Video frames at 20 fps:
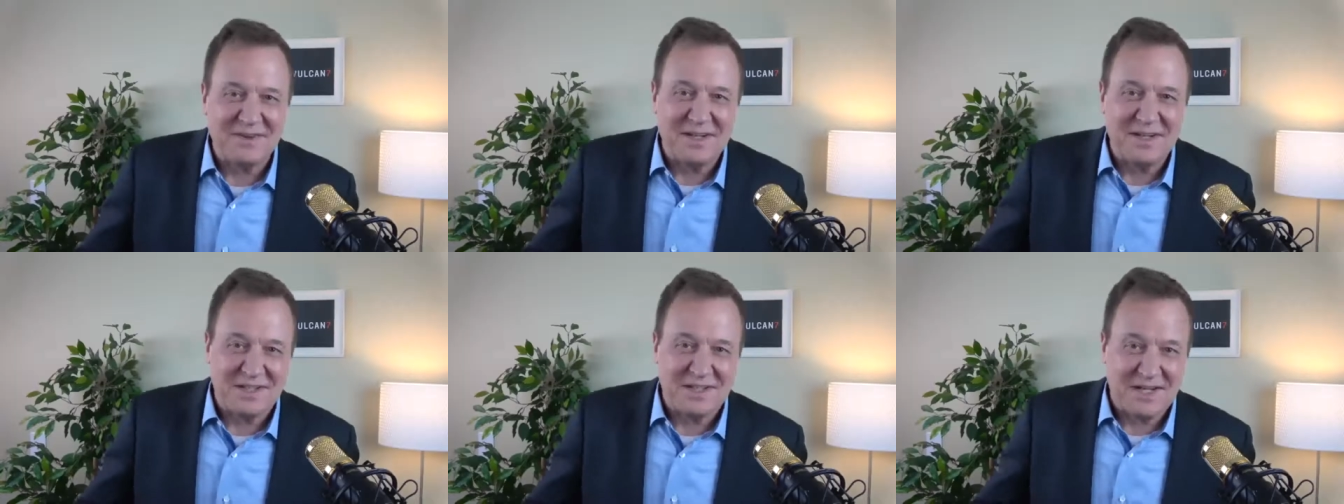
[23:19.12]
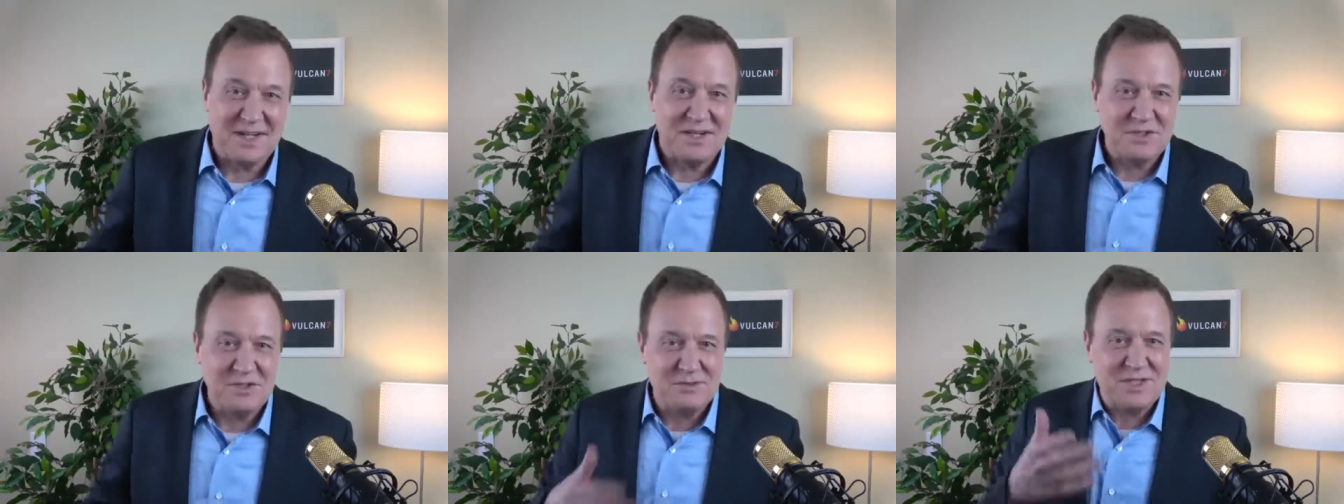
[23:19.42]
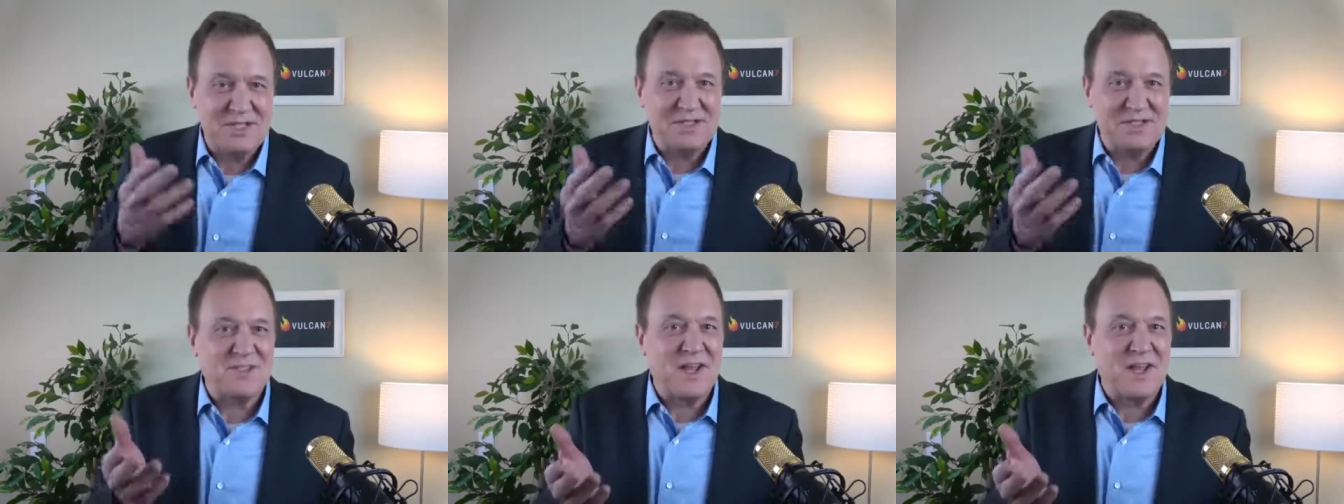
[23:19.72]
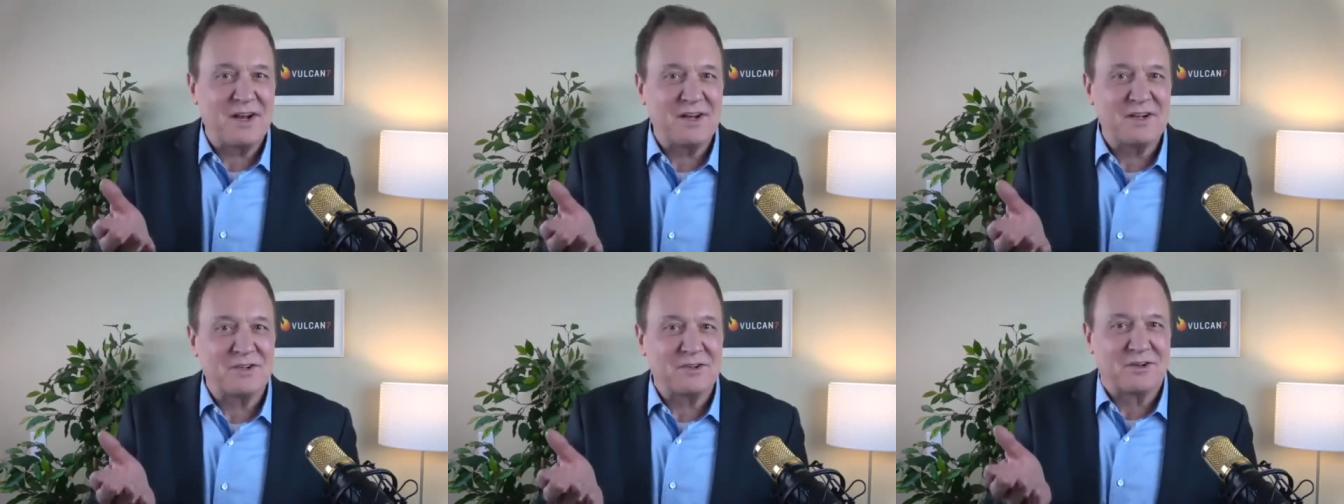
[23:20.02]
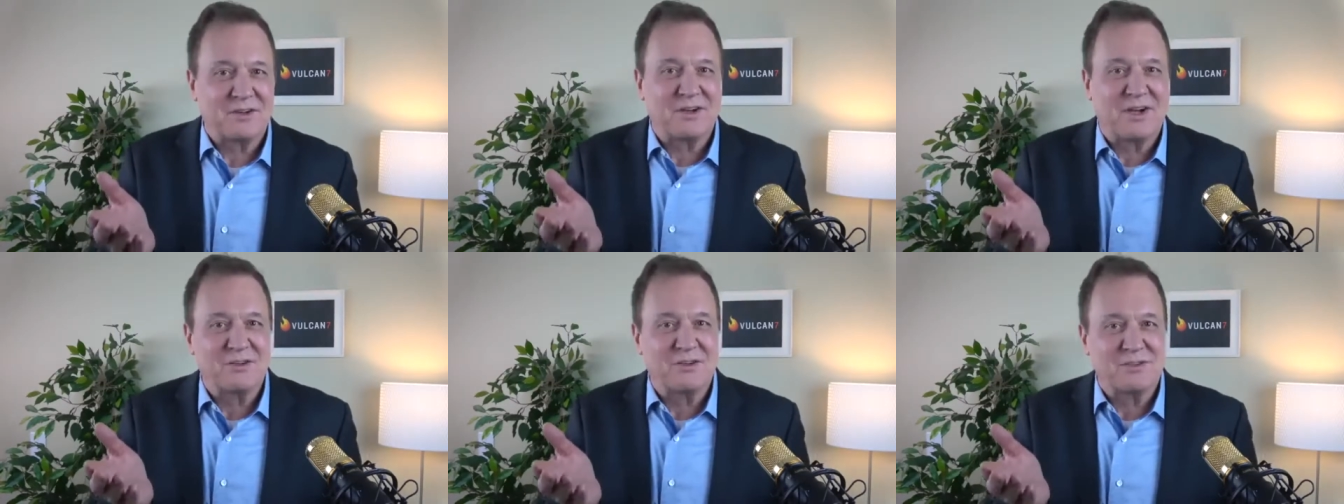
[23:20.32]
And you teach that in your
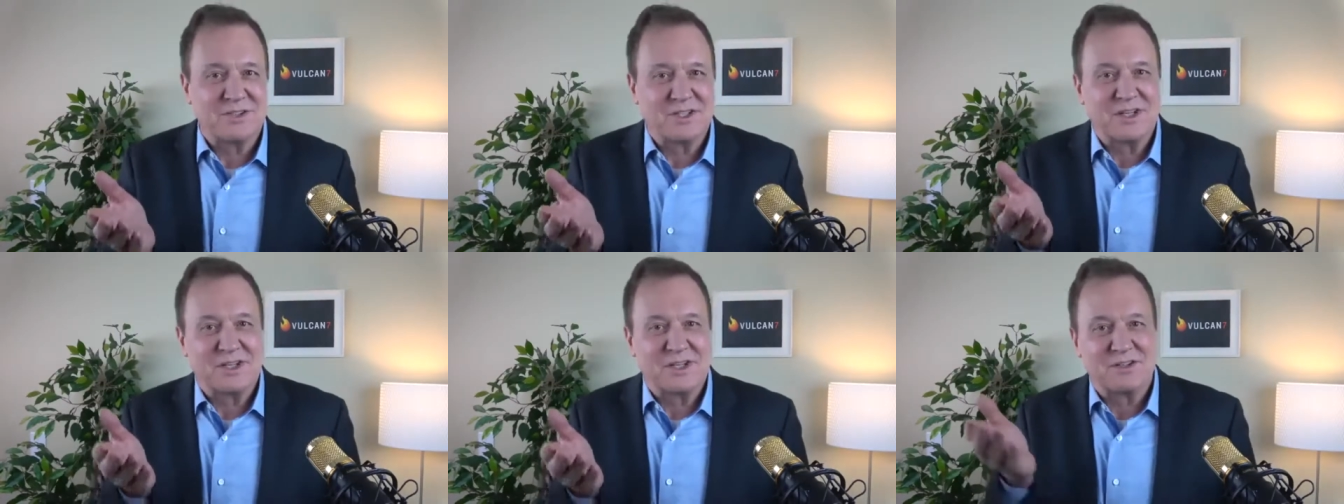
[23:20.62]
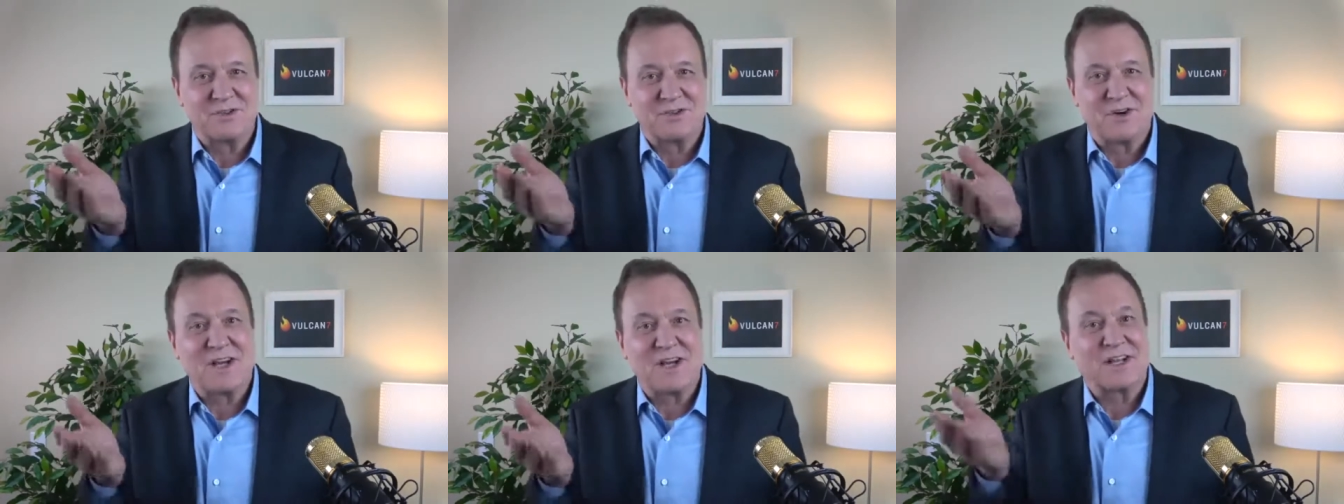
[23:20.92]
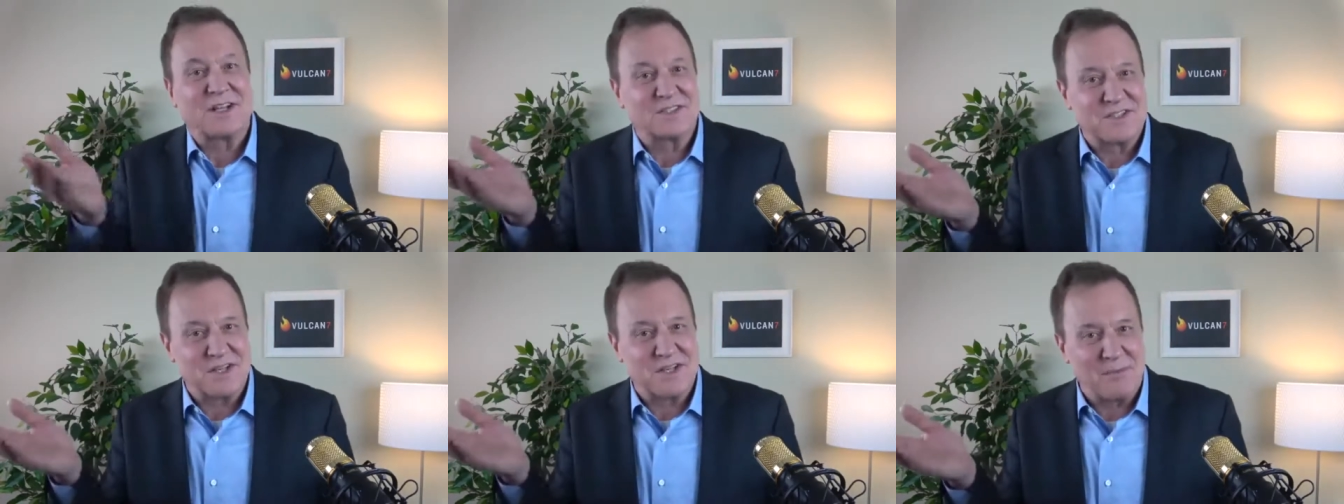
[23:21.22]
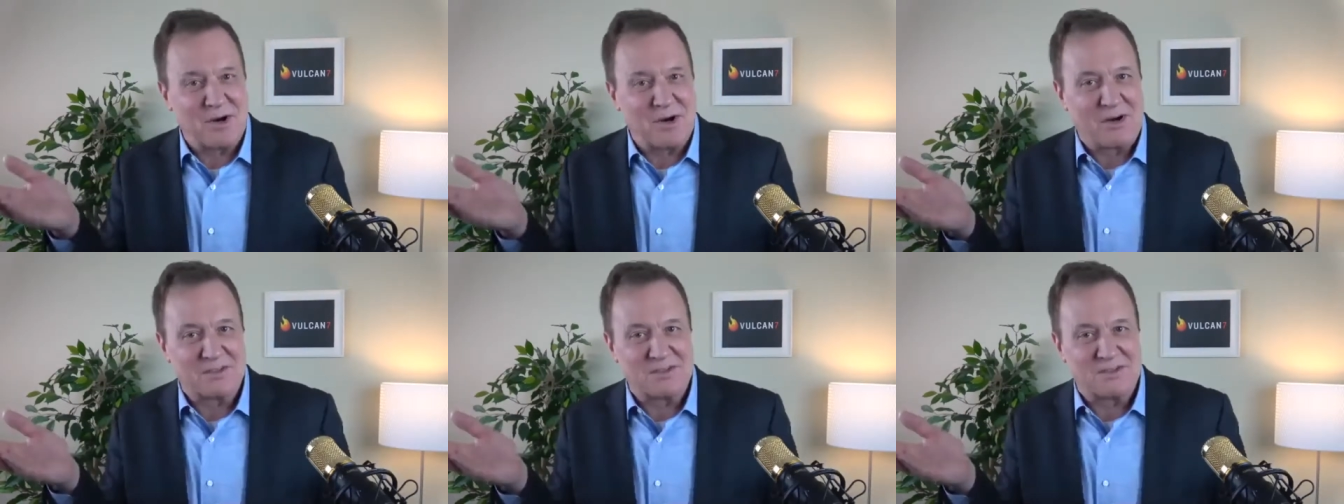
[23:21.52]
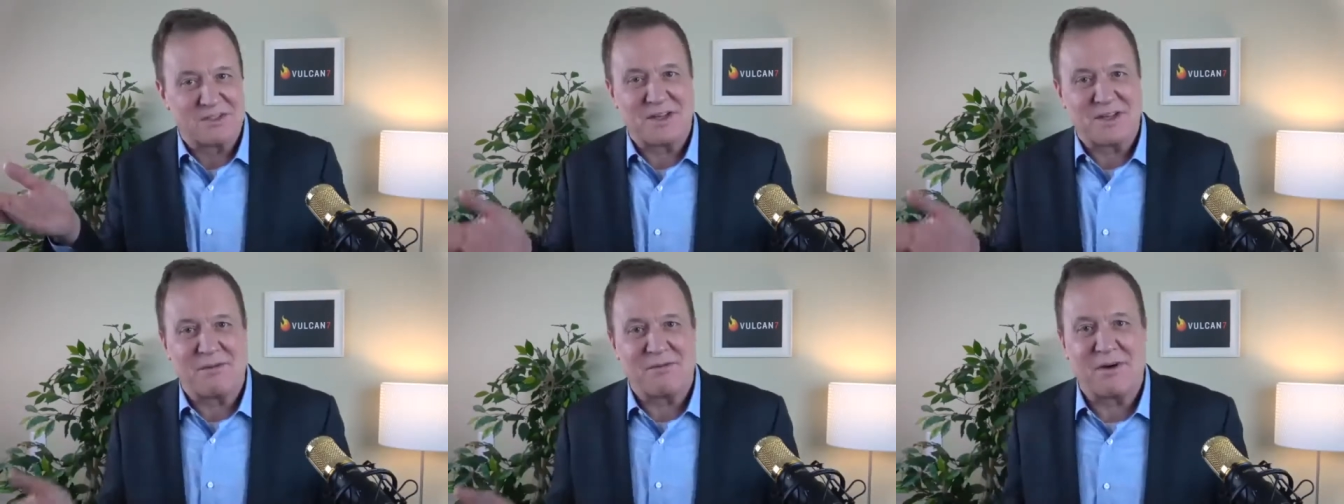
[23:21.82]
coaching and training and seminars,
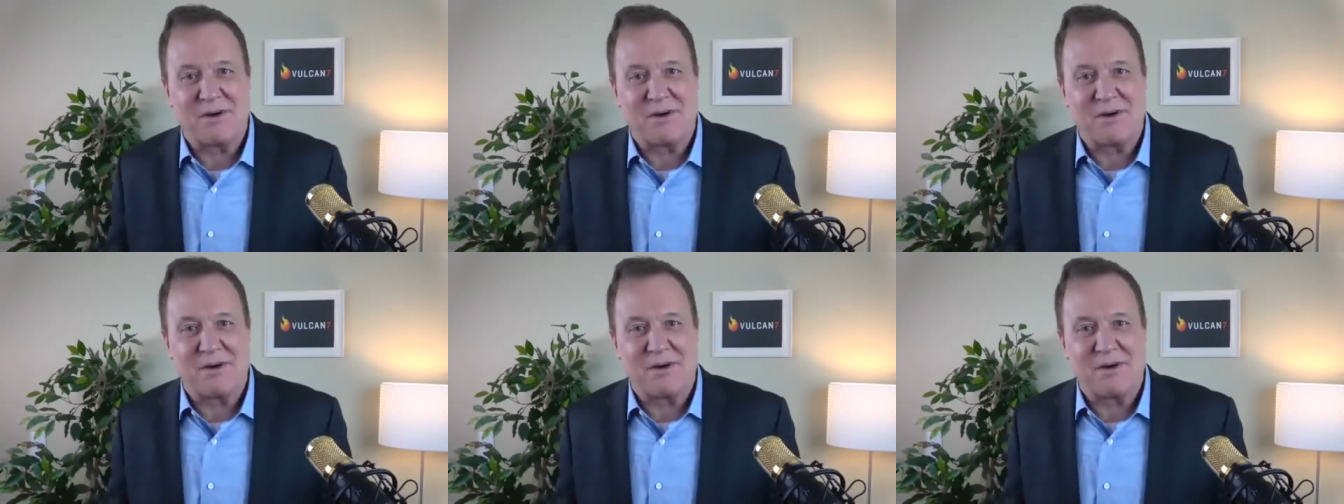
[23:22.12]
is that right?